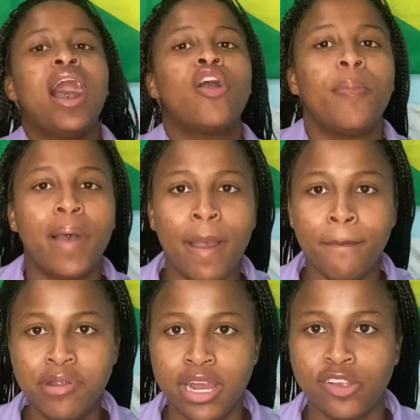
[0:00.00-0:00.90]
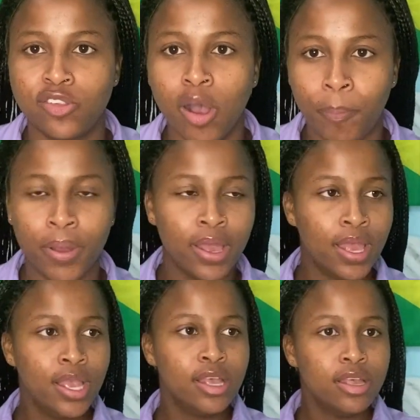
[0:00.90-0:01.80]
up and breaks up.
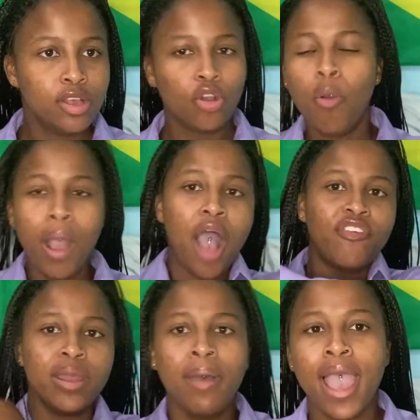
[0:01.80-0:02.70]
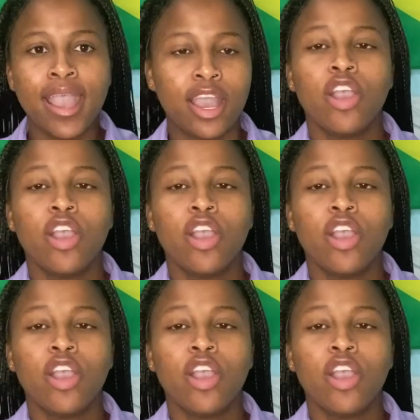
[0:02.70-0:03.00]
Come off of the bike,